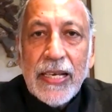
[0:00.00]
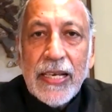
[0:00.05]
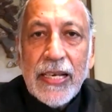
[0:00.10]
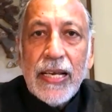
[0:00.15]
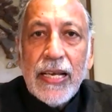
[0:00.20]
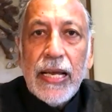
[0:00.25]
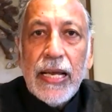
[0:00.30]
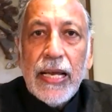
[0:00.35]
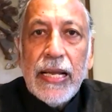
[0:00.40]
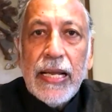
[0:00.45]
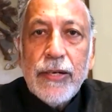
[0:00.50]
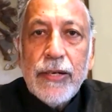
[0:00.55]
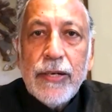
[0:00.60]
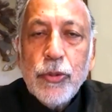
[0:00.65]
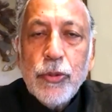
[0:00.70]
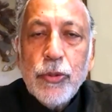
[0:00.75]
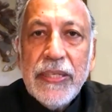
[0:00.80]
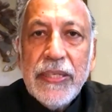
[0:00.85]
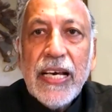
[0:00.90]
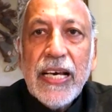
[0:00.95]
And to
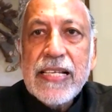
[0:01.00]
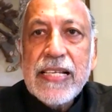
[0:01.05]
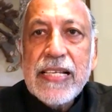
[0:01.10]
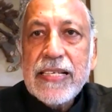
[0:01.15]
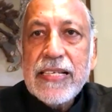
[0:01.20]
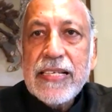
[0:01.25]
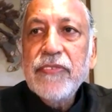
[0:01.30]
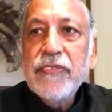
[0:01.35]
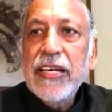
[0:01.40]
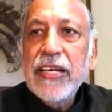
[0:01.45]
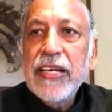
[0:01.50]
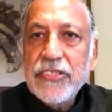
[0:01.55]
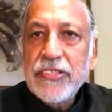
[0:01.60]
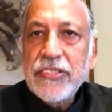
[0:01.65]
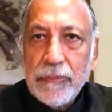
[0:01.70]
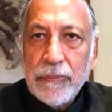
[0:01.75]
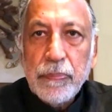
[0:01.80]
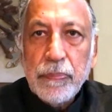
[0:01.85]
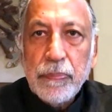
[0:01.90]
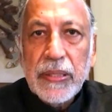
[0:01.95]
me, the answer is very
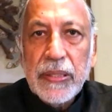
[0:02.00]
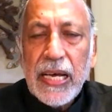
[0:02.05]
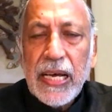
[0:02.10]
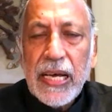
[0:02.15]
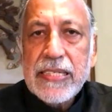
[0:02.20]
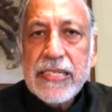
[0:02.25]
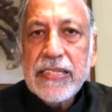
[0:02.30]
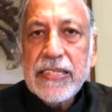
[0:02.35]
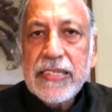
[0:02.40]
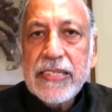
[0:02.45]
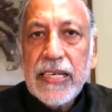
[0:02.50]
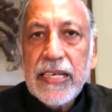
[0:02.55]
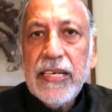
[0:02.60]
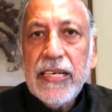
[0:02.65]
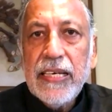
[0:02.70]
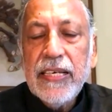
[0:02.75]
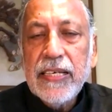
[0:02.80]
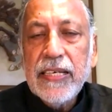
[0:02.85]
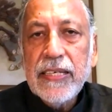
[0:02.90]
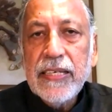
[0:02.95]
simple. The answer
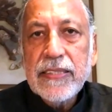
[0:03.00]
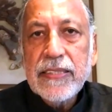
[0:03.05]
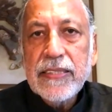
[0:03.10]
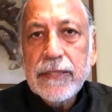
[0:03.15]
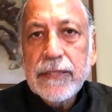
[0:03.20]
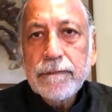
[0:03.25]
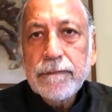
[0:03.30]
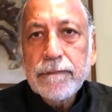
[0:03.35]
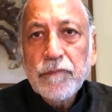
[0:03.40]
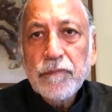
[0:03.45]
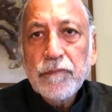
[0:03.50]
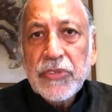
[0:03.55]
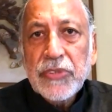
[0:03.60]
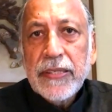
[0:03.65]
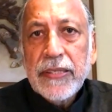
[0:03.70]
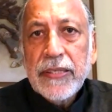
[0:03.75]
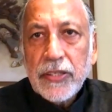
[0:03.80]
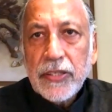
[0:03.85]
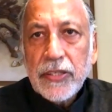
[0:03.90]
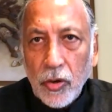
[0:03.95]
really is
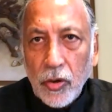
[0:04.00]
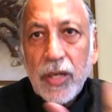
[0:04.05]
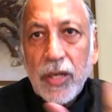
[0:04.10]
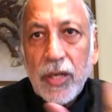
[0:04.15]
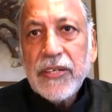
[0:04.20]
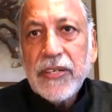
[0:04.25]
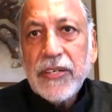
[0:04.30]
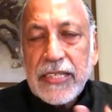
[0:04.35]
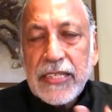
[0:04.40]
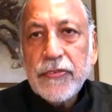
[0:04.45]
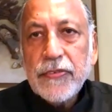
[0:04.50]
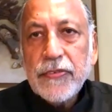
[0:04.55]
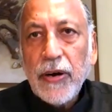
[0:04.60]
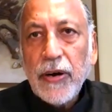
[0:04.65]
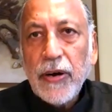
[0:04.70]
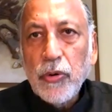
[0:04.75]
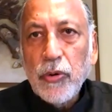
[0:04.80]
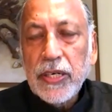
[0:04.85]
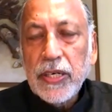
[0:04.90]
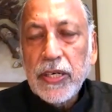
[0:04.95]
that all of us as
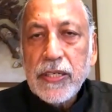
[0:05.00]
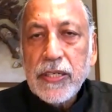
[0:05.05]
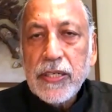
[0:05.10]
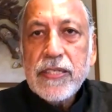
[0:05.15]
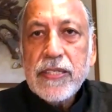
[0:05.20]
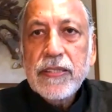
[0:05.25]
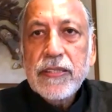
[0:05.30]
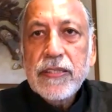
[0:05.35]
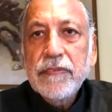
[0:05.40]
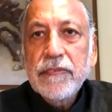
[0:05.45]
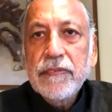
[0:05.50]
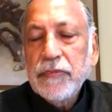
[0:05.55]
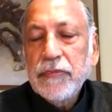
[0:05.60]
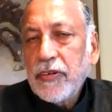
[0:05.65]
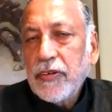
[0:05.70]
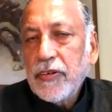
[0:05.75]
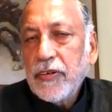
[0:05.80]
founders, we are